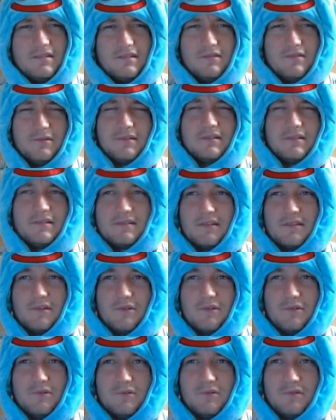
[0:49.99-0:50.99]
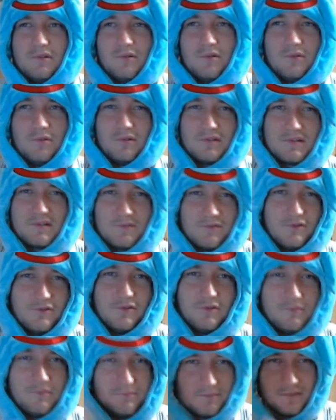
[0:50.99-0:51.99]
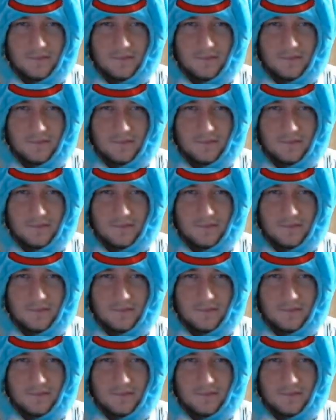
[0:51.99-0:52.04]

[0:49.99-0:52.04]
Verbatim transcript: to it, so you can order some food.